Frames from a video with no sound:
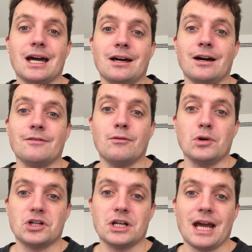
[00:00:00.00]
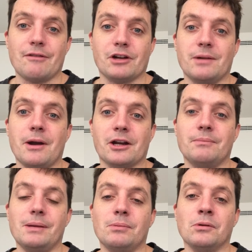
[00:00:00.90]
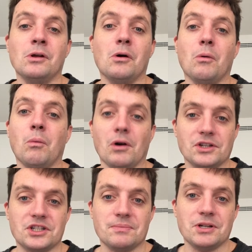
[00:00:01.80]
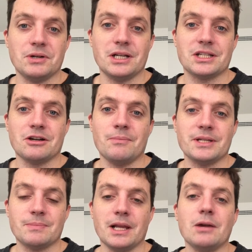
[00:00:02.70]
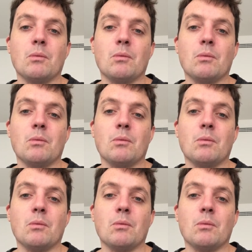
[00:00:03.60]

unfortunate African-American people want to be treated so abysmally?